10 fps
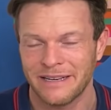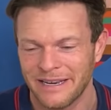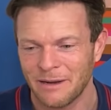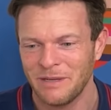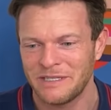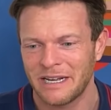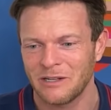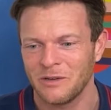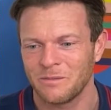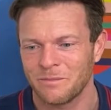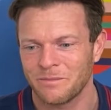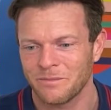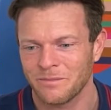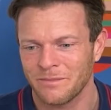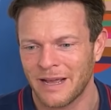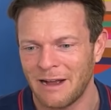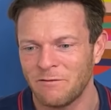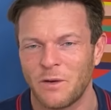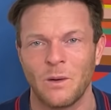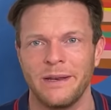let me tell you,
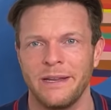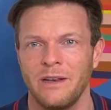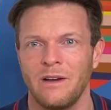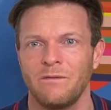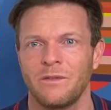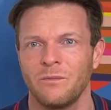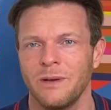I've fallen in love